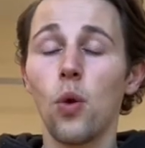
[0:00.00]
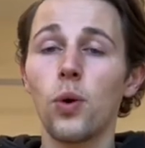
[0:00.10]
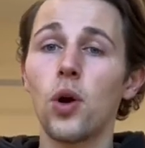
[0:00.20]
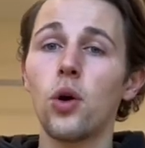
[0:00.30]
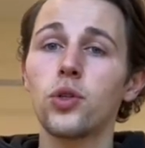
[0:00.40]

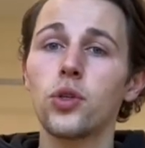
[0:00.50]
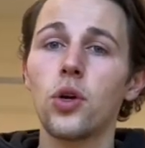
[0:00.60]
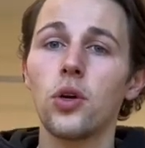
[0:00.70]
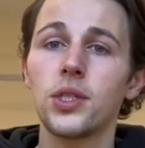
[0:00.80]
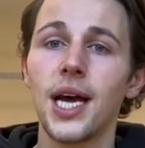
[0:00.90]
We're also
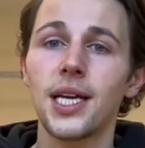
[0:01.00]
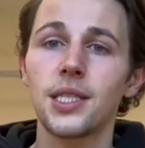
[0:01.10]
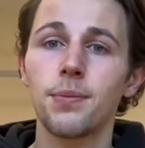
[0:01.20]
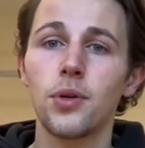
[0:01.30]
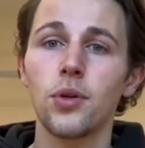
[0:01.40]

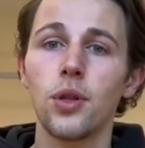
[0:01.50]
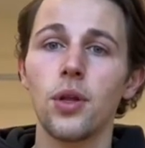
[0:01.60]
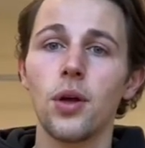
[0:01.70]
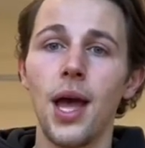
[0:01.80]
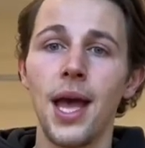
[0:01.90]
contactable
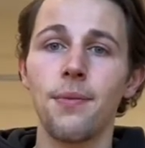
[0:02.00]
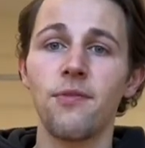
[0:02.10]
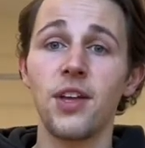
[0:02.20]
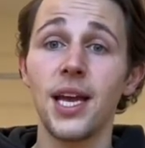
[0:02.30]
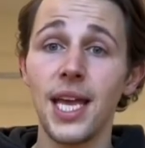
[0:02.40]

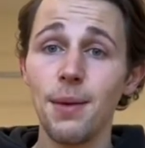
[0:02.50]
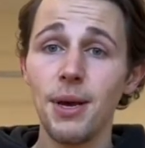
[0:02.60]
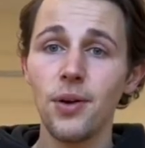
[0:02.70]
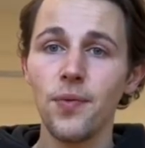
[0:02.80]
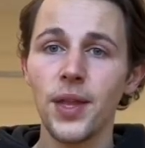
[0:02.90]
via
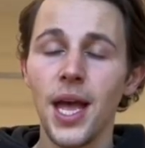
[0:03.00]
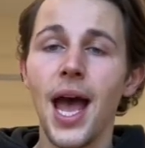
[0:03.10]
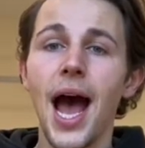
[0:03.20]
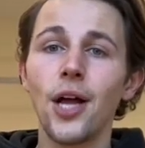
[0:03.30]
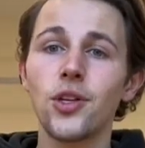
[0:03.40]
email,
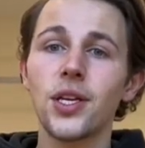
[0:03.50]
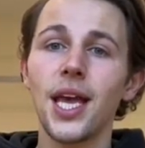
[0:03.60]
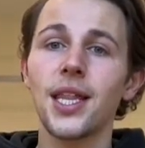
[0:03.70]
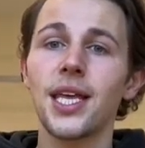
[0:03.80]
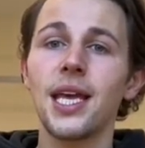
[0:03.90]
and you can
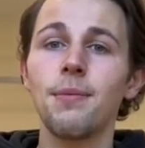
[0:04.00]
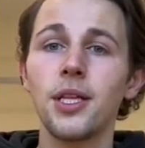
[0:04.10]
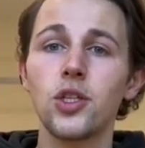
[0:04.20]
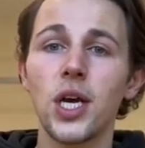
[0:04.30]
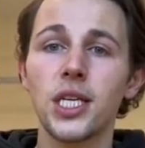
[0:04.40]
get the email
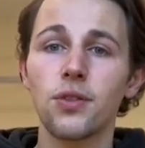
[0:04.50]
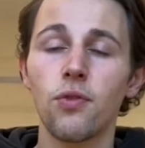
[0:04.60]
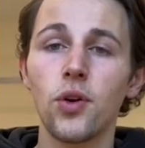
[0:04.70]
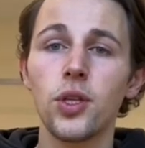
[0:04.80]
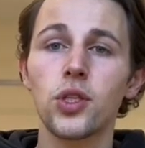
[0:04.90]
address
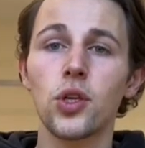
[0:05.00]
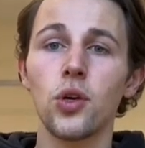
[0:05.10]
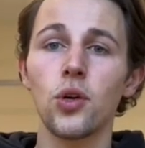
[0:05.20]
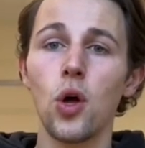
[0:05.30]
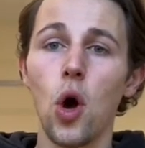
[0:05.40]
for the
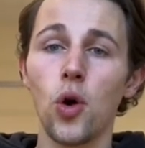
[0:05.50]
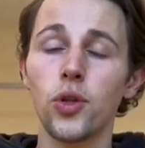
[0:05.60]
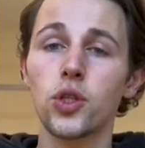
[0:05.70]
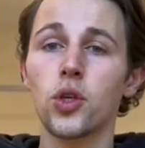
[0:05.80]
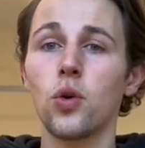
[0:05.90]
school on
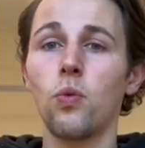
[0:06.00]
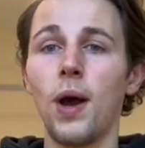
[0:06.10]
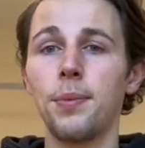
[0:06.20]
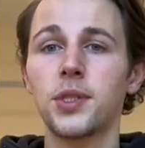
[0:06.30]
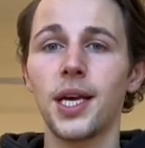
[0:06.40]
the school
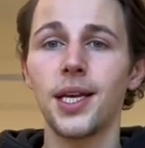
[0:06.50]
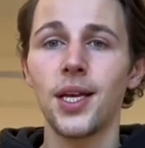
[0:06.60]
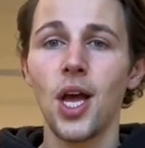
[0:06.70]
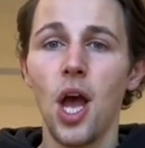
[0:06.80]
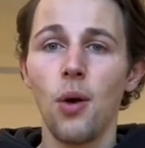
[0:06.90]
website,
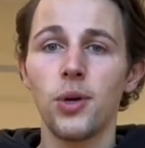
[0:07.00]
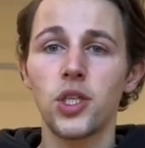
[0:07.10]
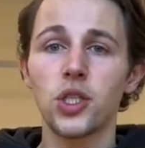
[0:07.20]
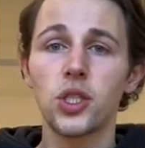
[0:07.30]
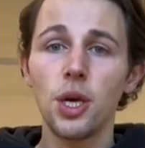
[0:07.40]
which
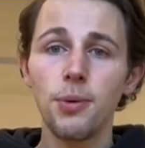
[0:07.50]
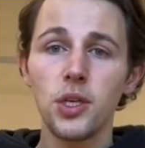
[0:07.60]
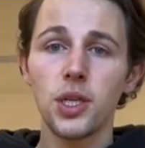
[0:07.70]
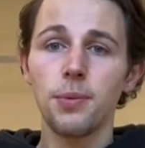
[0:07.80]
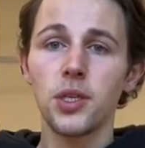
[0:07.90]
is
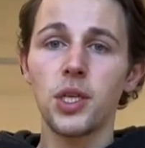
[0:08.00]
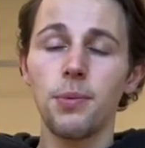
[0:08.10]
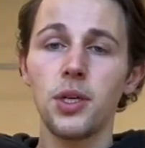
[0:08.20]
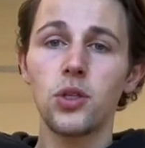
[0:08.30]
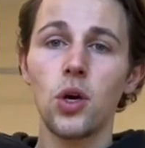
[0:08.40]

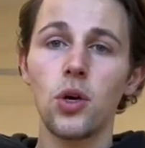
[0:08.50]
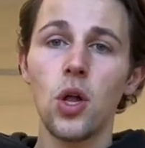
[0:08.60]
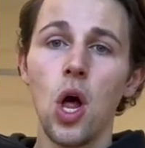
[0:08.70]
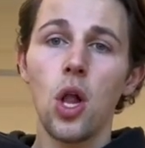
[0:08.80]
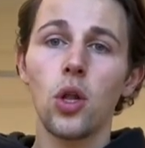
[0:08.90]

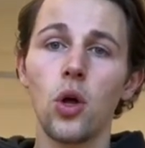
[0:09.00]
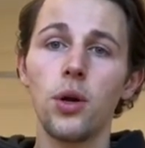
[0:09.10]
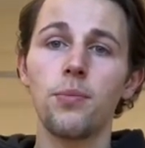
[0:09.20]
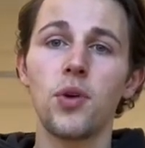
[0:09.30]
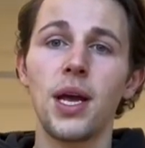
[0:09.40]

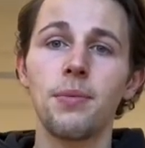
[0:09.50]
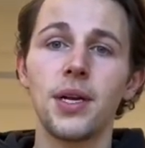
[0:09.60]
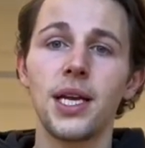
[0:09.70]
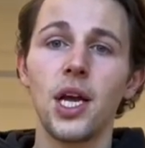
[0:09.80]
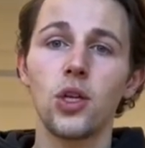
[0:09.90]

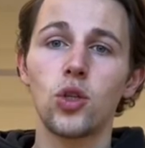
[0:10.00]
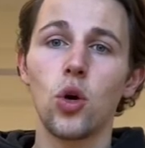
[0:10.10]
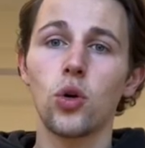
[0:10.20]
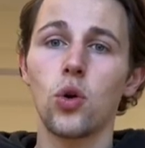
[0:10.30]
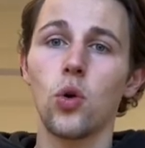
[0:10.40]

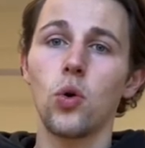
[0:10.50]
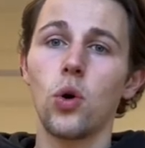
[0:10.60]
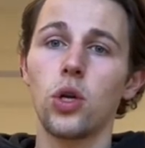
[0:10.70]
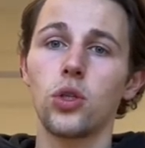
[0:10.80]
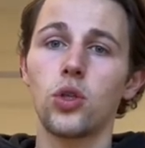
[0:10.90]

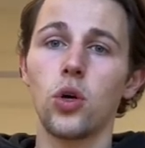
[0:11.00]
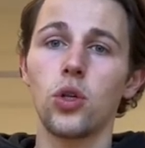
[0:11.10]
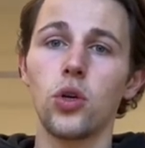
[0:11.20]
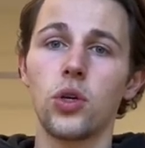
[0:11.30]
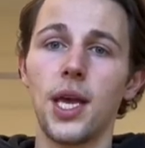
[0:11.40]

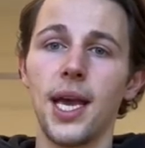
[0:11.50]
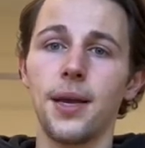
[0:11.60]
www.laurenprimary.co.uk.